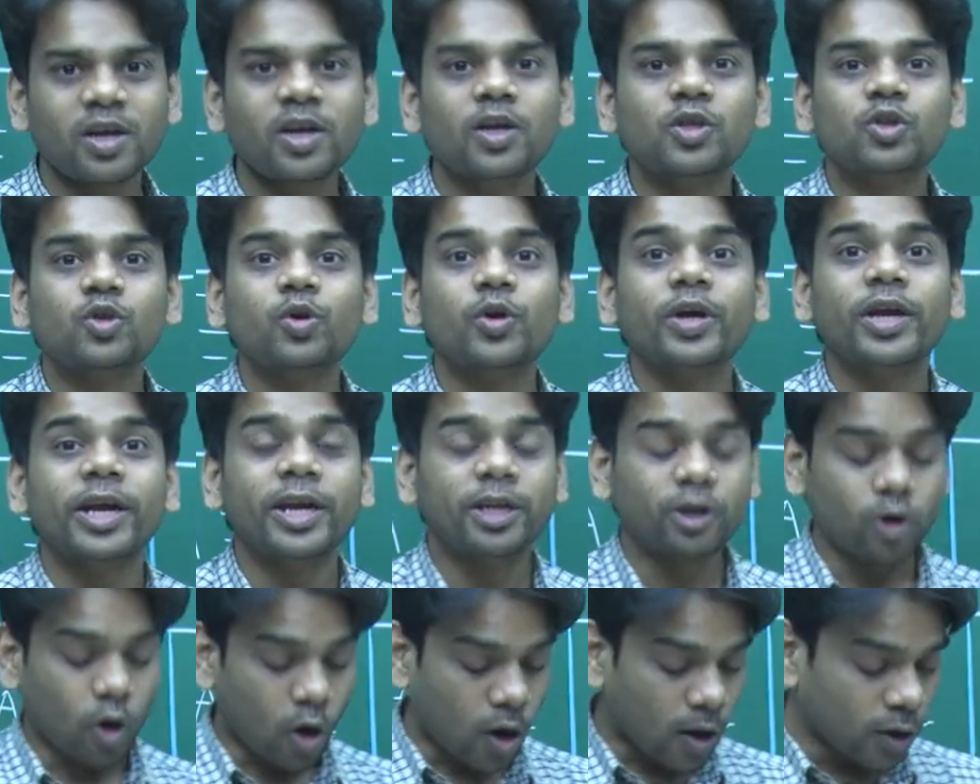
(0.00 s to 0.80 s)
so
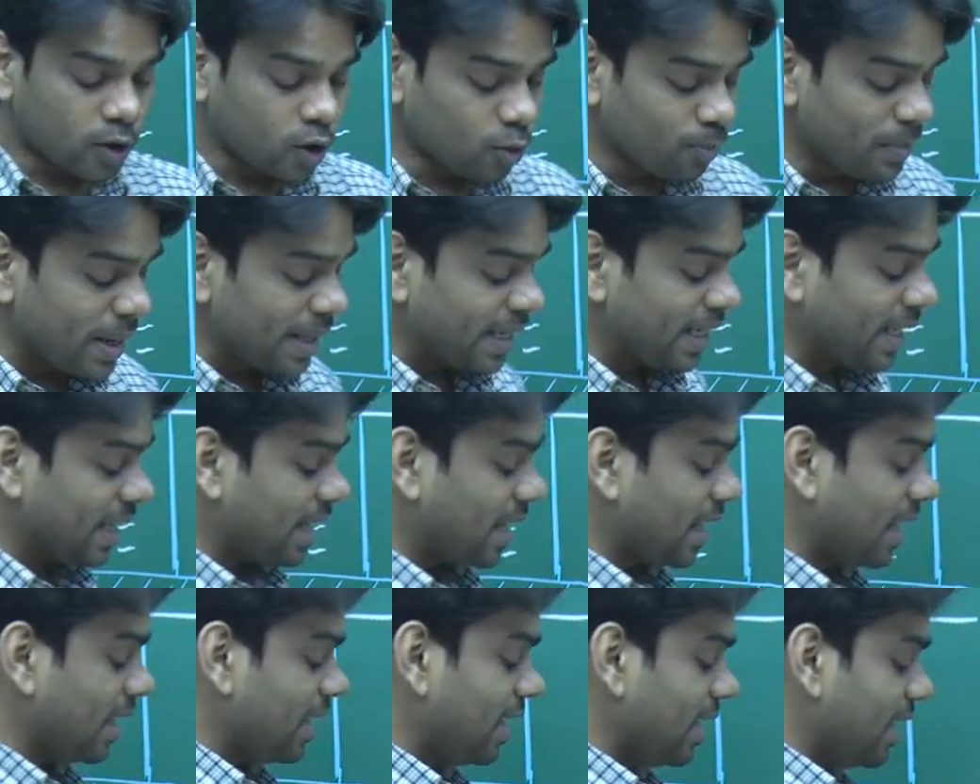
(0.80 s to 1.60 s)
it
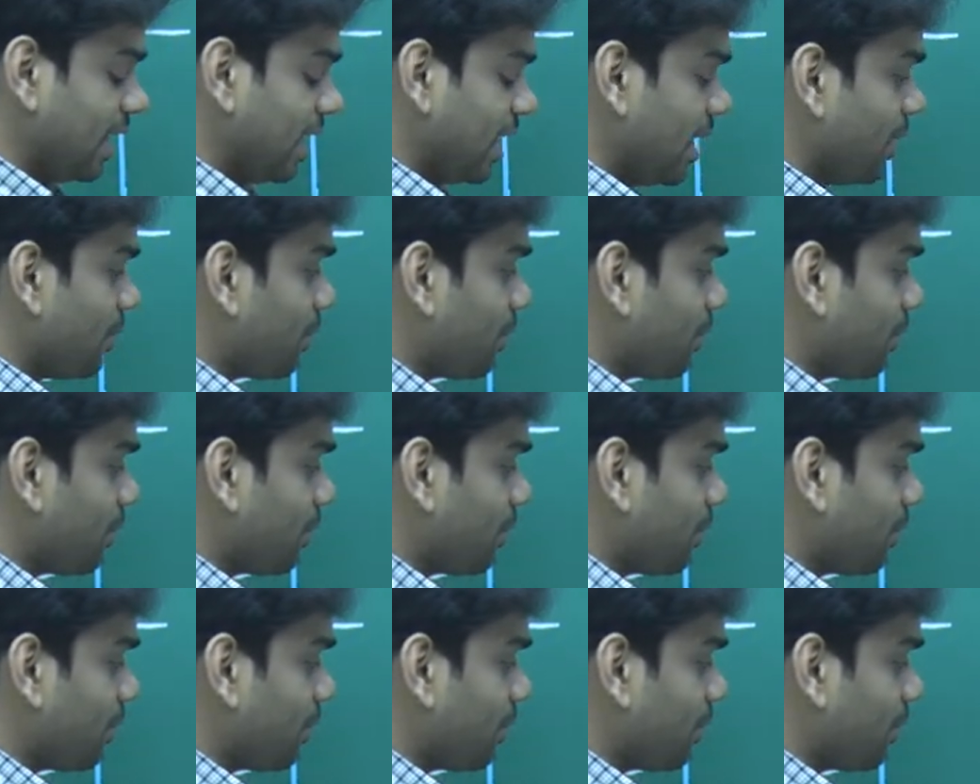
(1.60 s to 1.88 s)
automatically